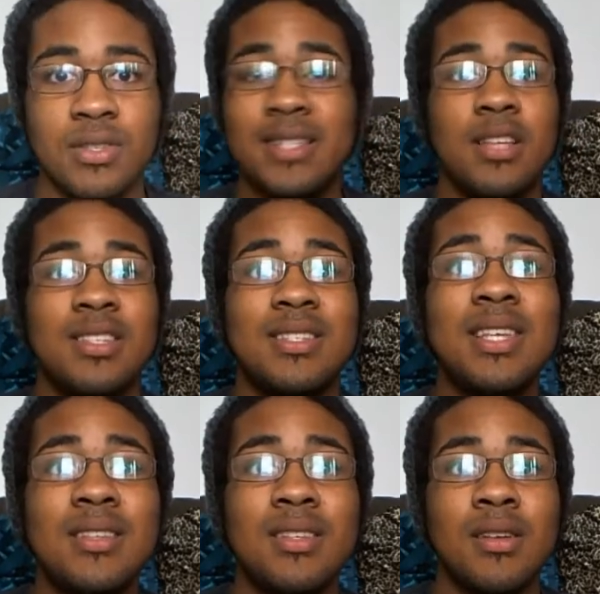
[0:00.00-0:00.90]
It's a
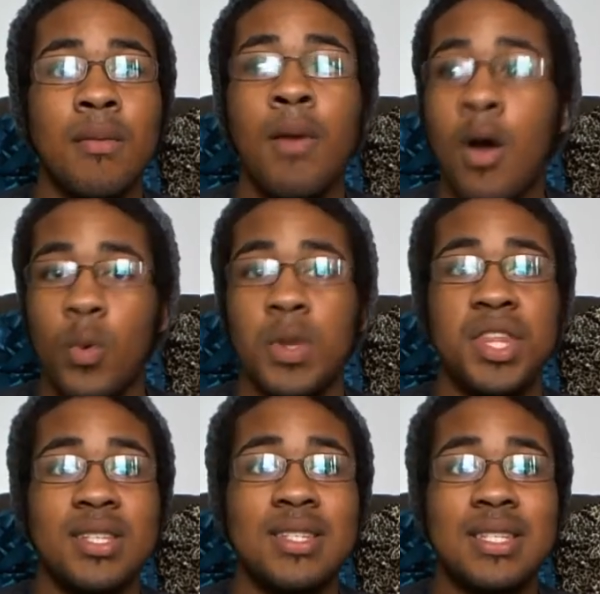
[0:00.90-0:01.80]
system
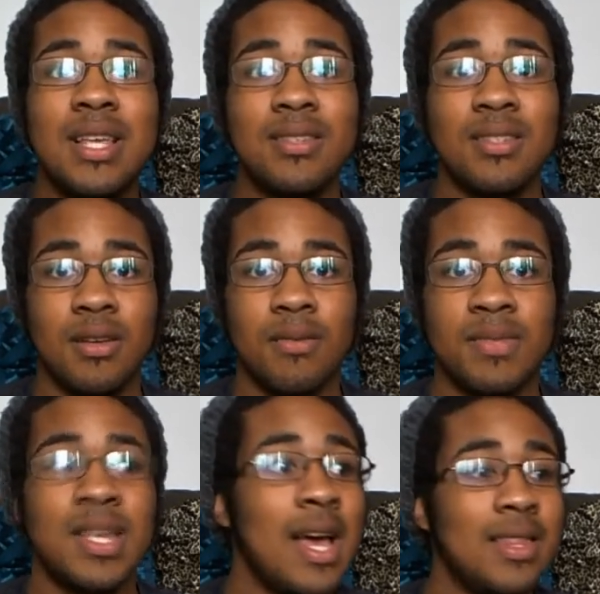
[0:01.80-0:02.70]
within
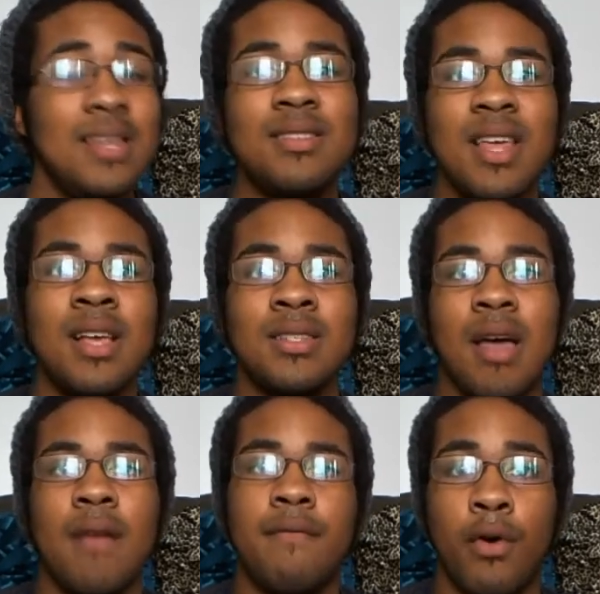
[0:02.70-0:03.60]
systems, these things
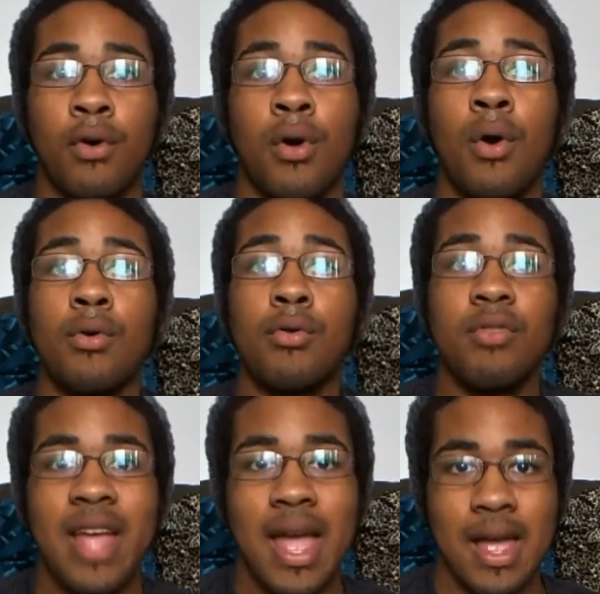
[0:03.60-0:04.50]
that Virgo
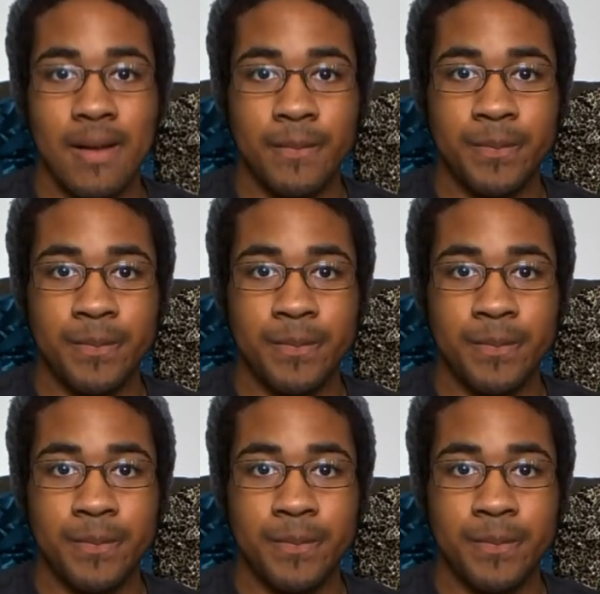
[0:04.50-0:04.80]
create.